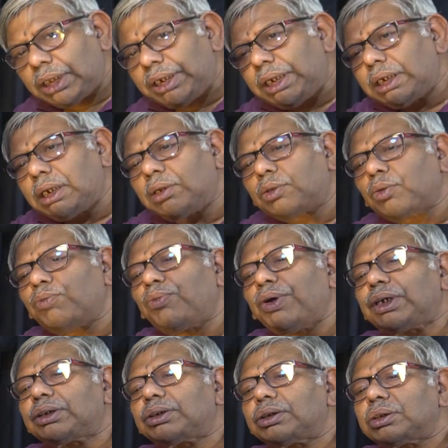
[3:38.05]
needle to
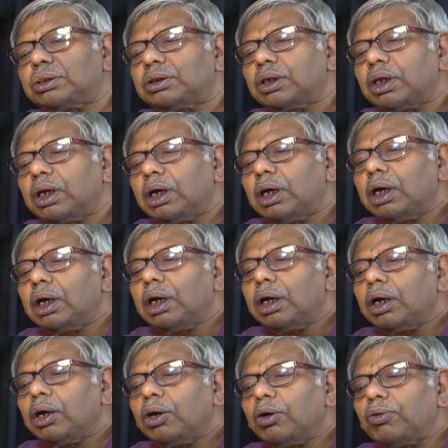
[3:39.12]
fix
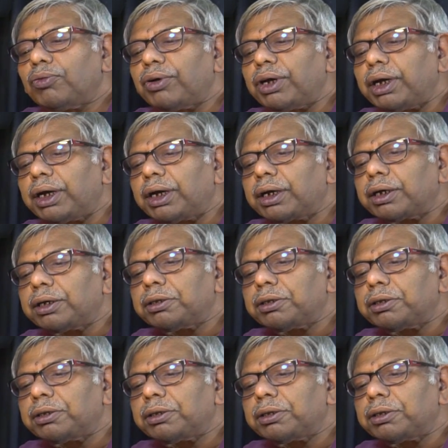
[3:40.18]
over here.